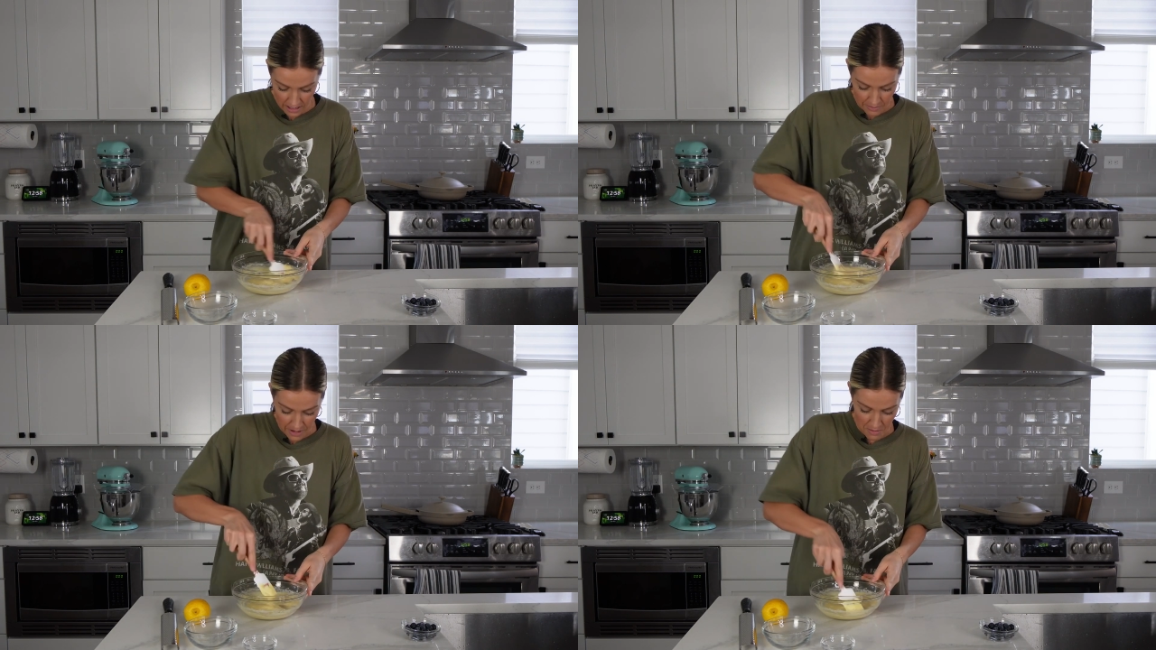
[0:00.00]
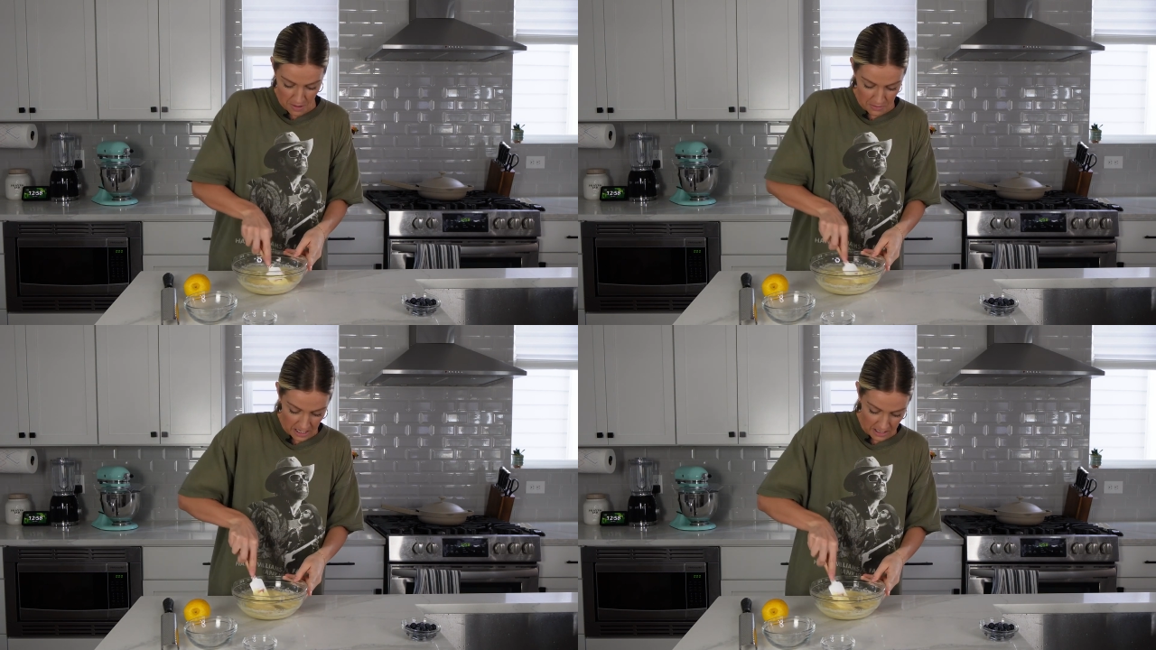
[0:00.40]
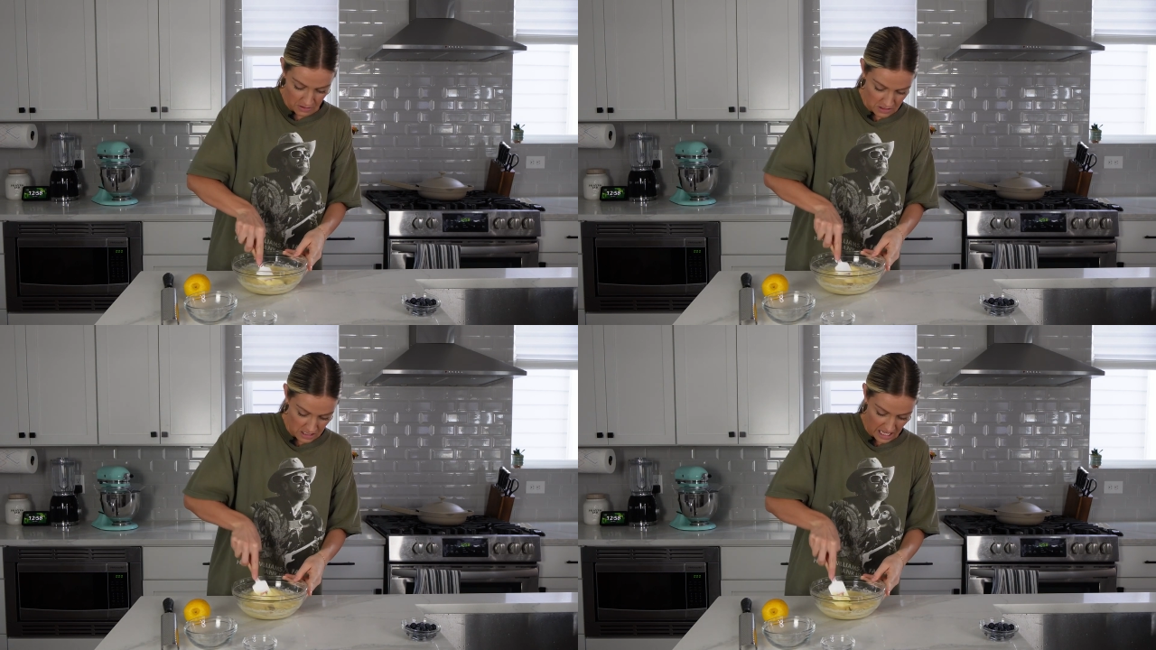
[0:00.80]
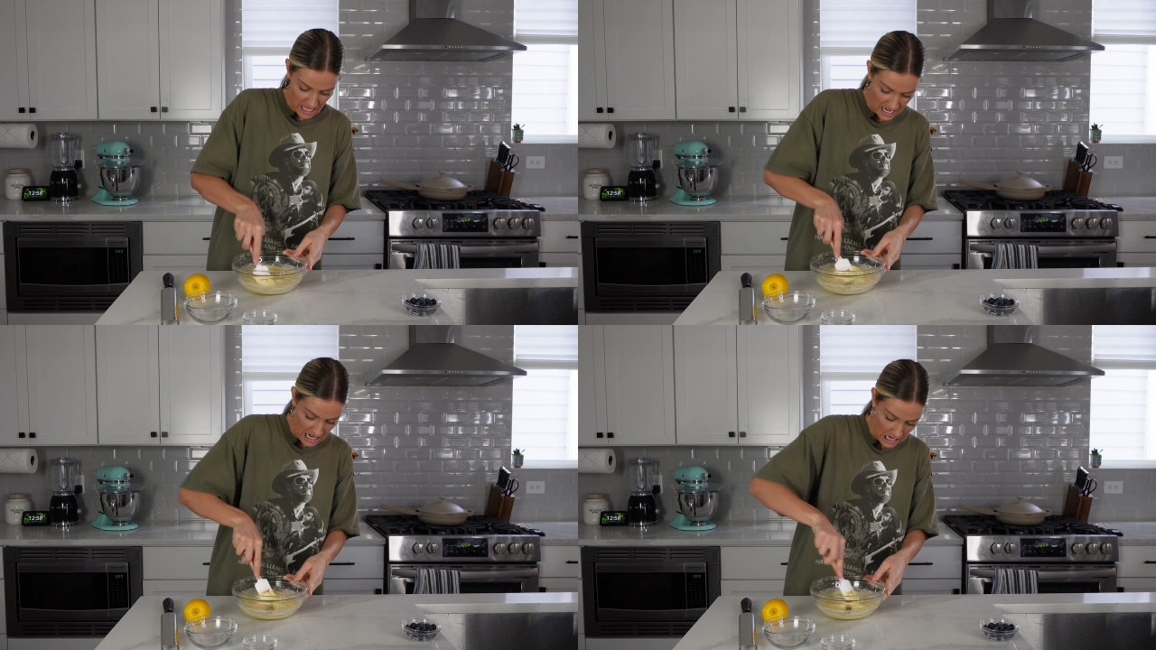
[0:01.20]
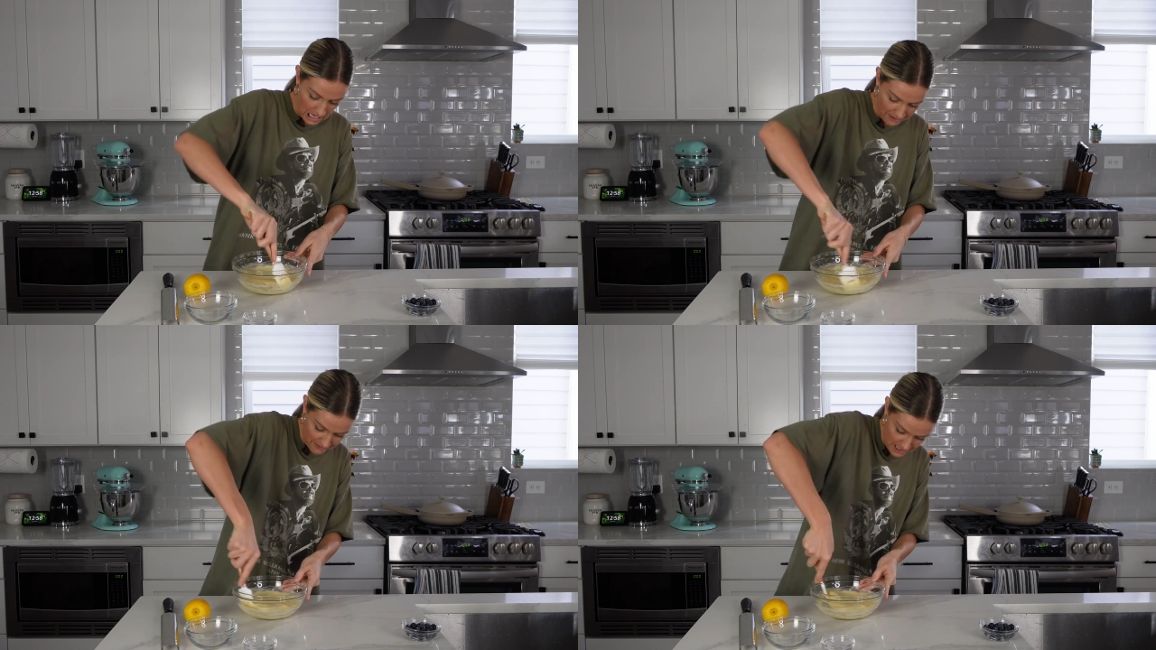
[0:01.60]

But I remember eating those as a kid and I loved